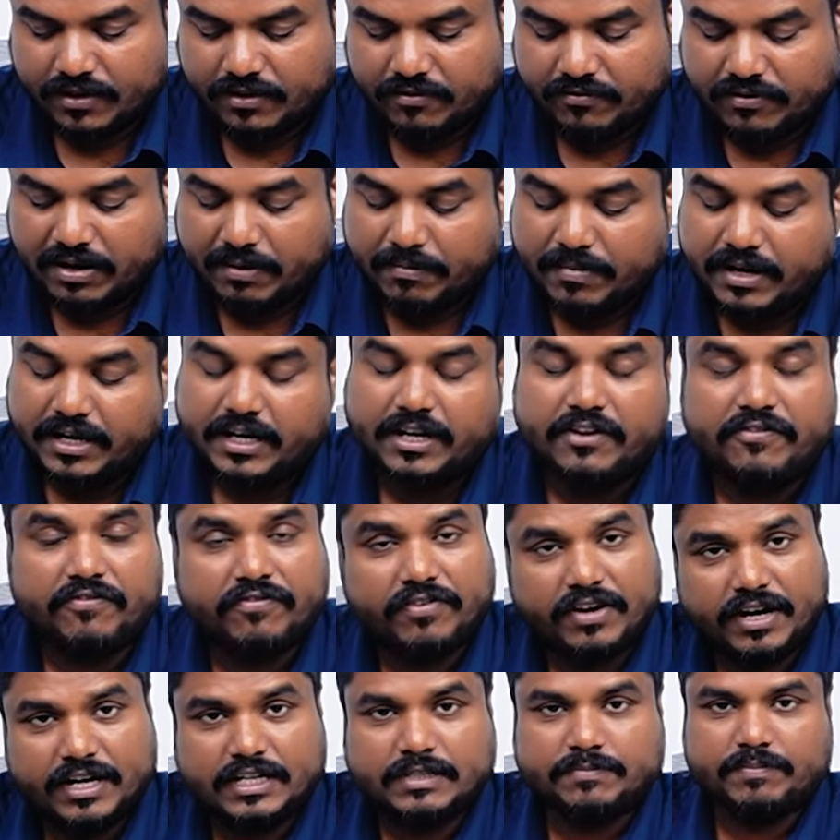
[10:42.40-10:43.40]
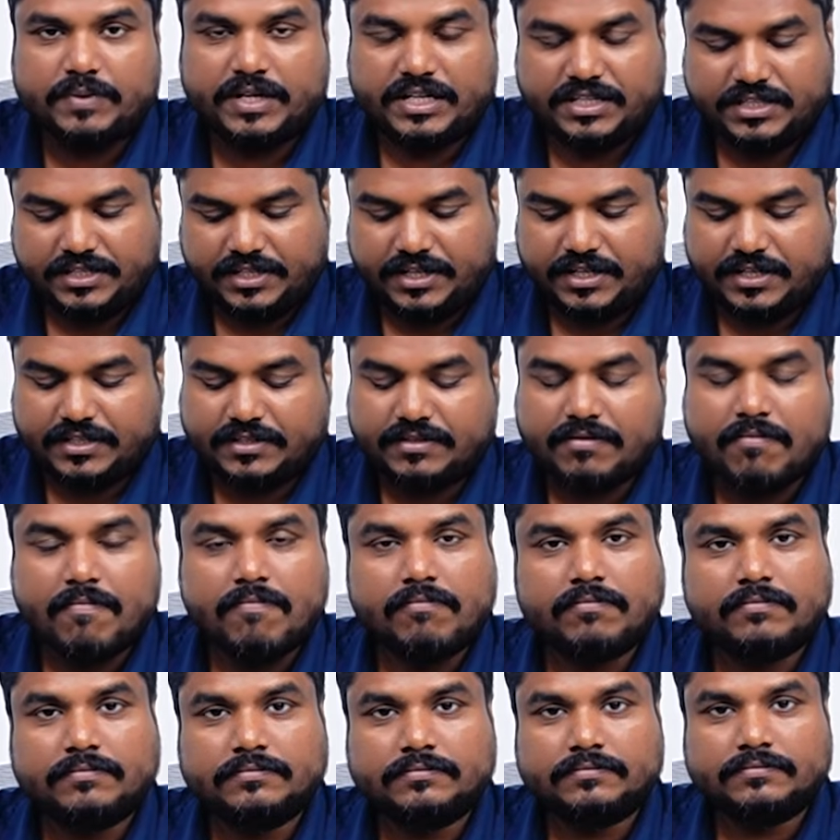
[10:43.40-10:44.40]
From a different species.
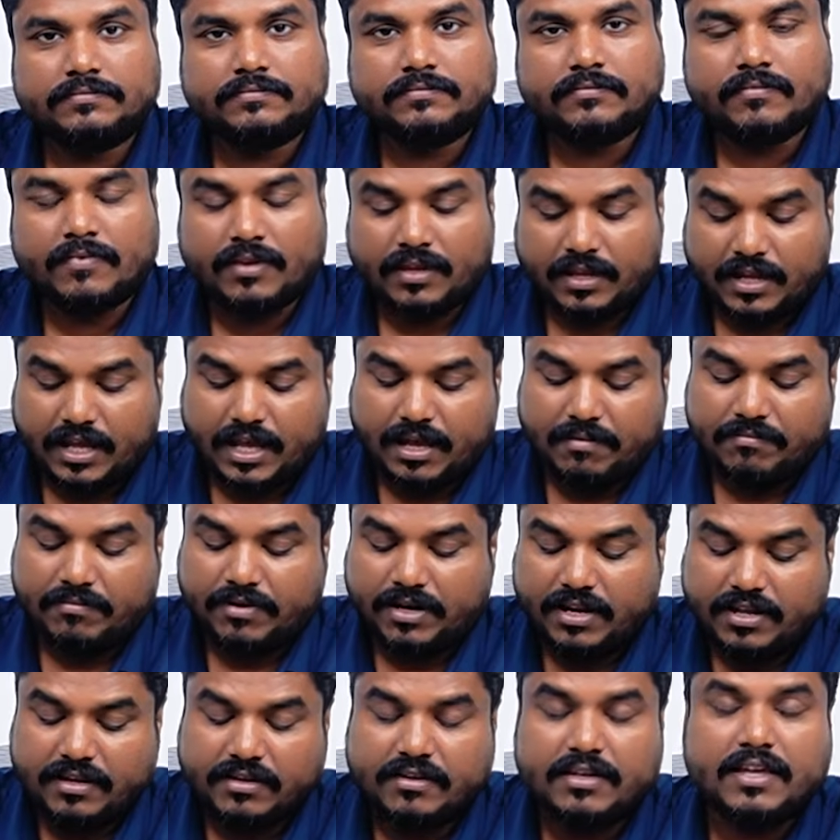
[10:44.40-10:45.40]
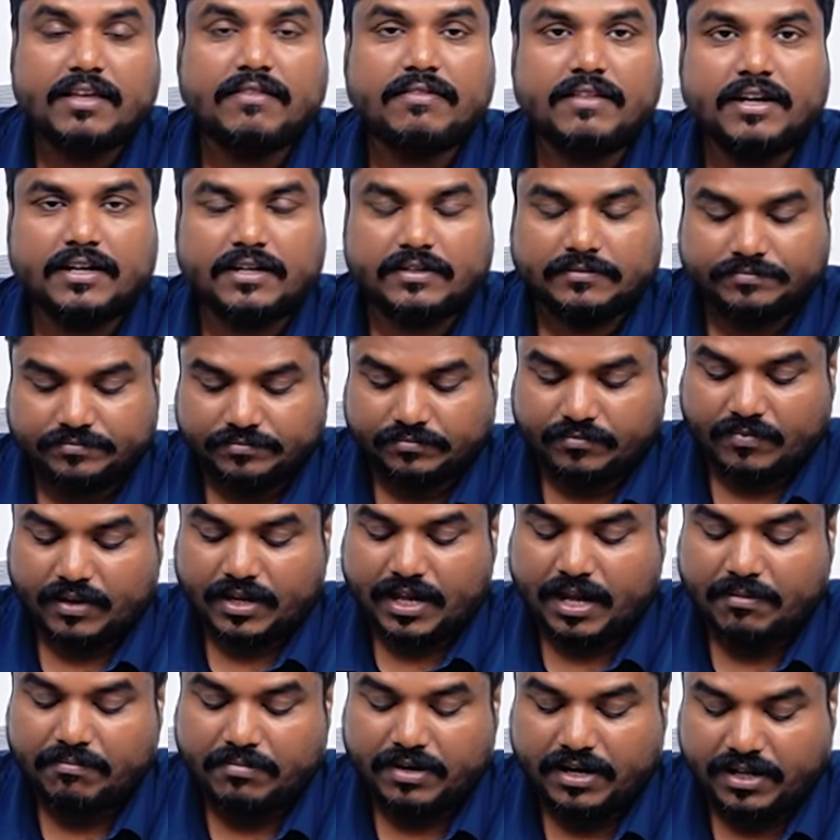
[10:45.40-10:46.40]
I am linking
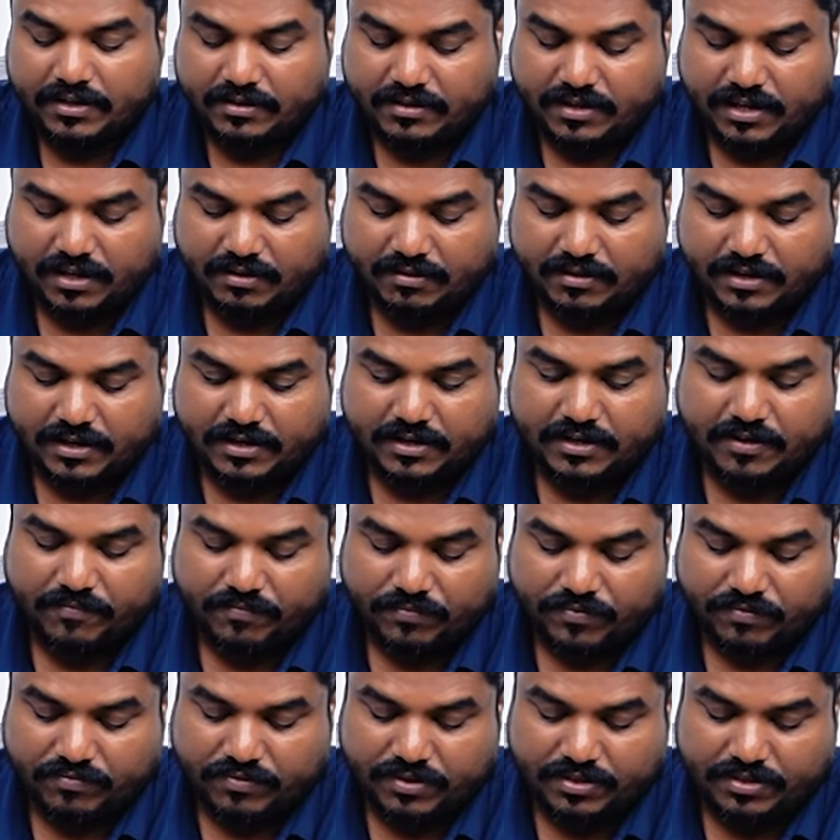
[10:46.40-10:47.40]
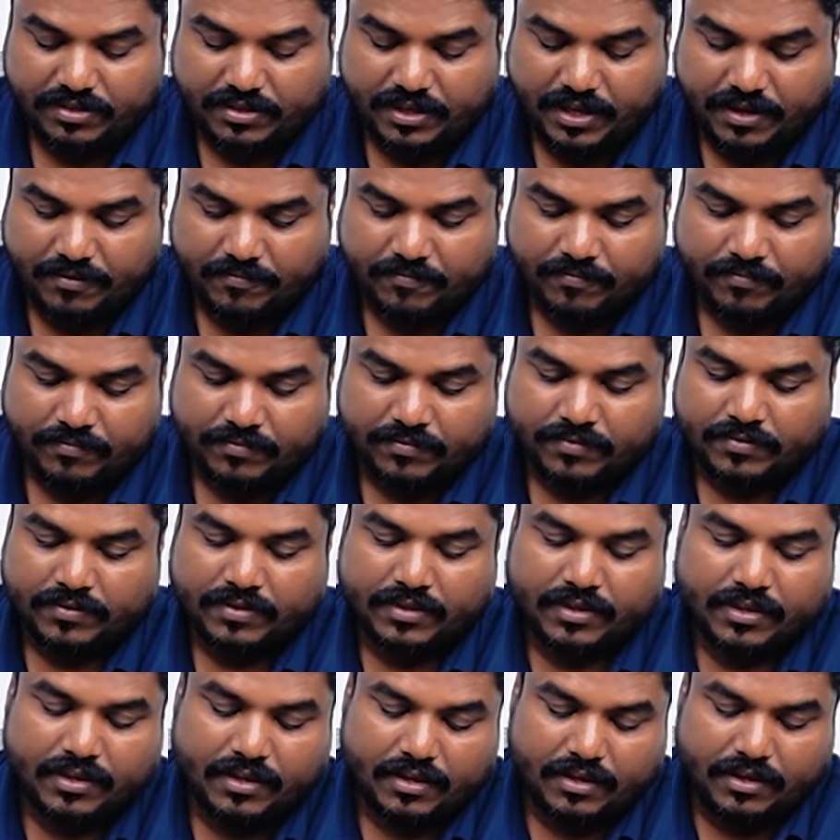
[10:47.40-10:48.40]
that with the
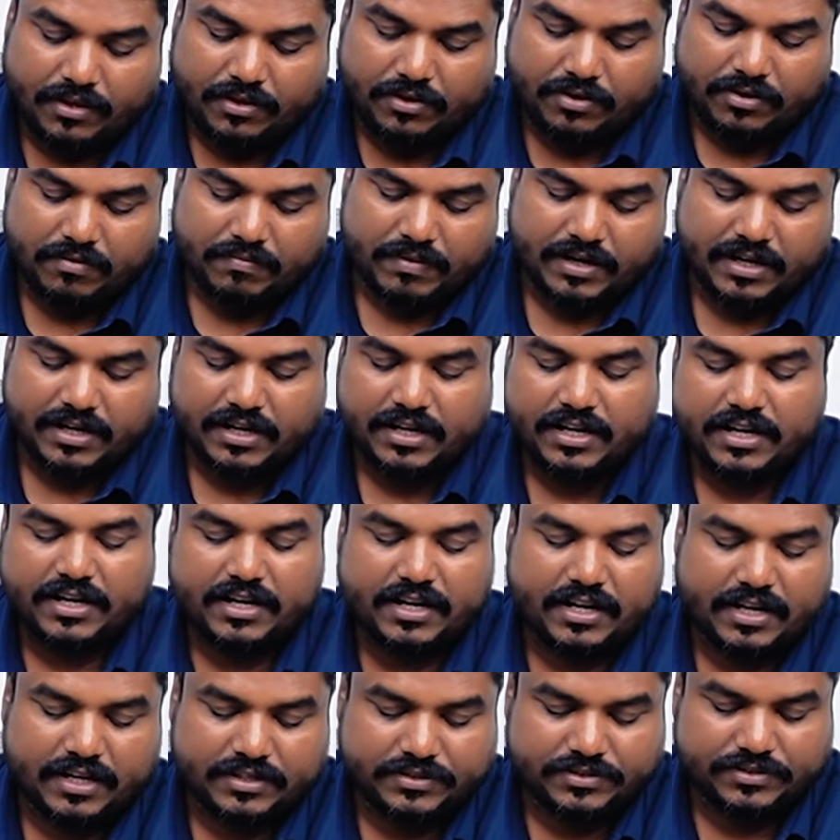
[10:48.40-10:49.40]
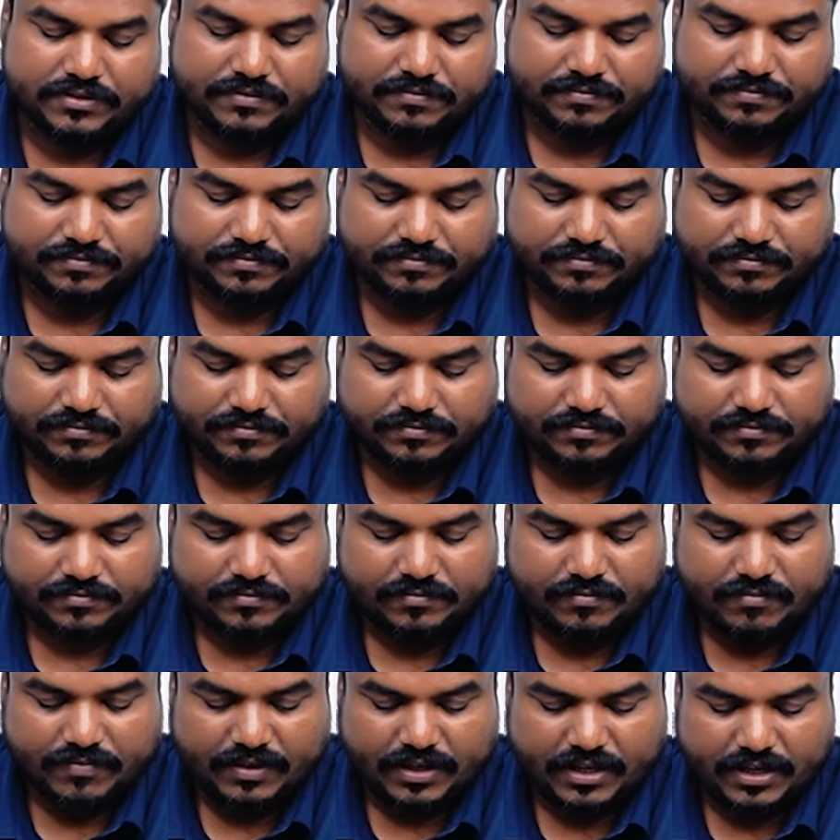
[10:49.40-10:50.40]
human DNA, assume.
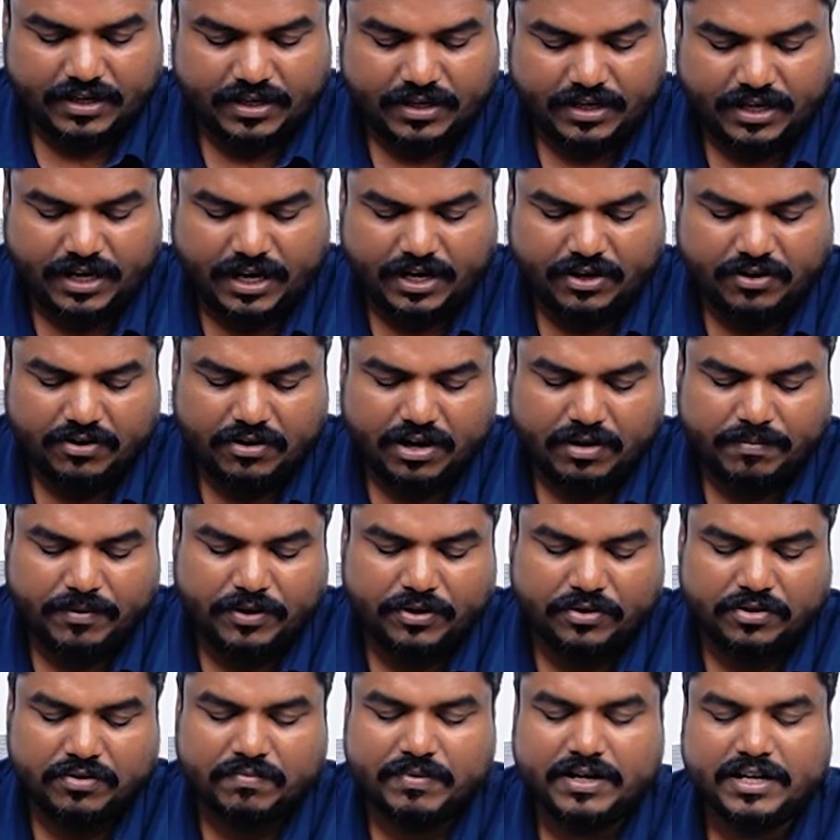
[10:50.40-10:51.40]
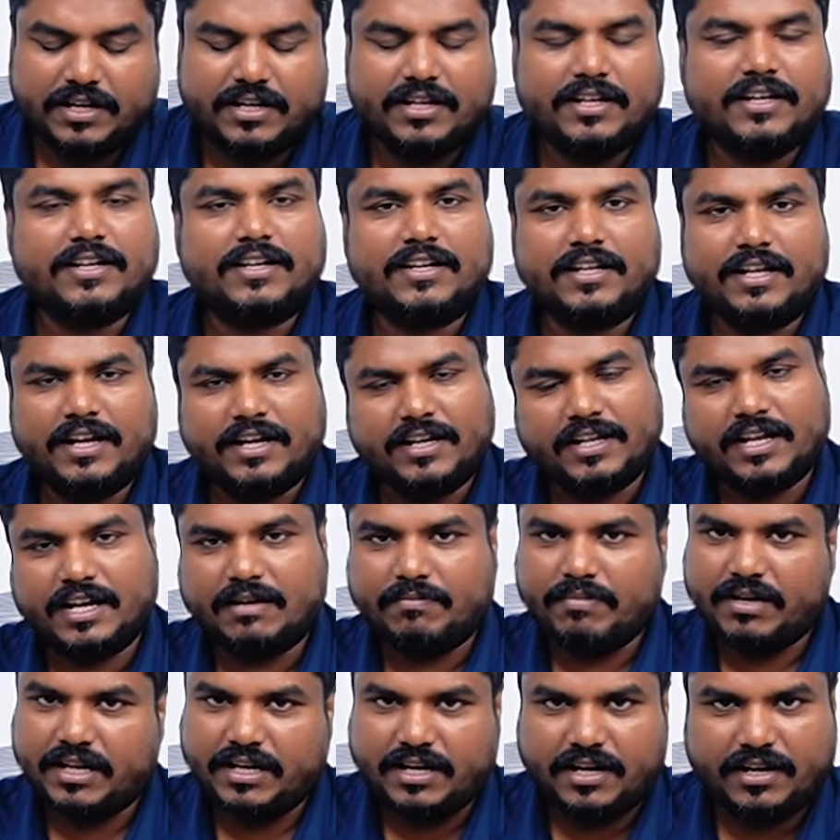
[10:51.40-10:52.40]
Need not be human DNA, it
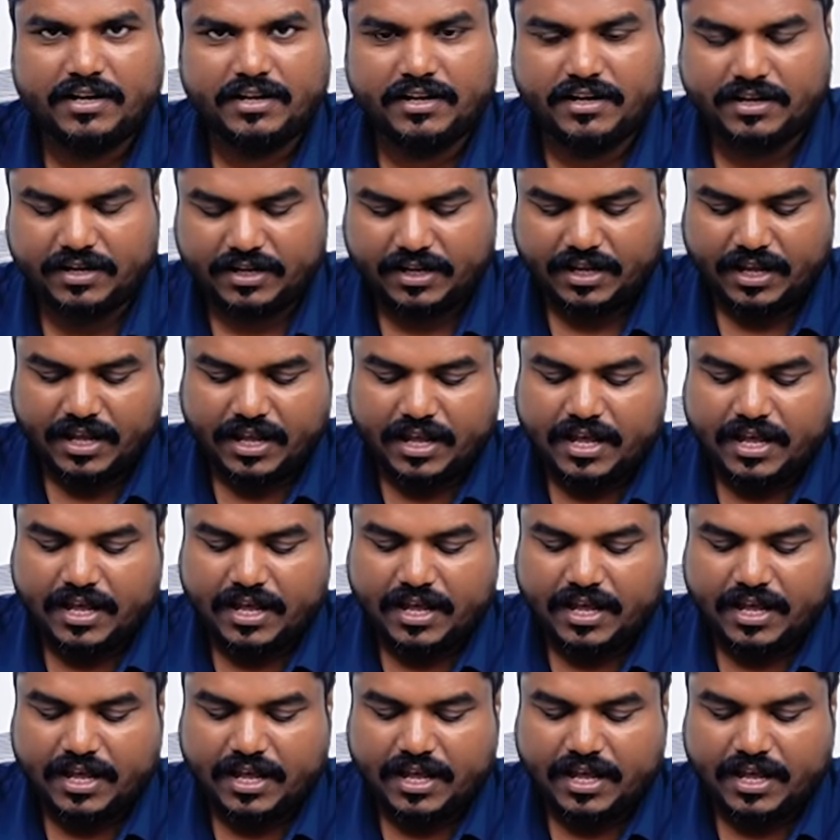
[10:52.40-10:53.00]
can be any DNA.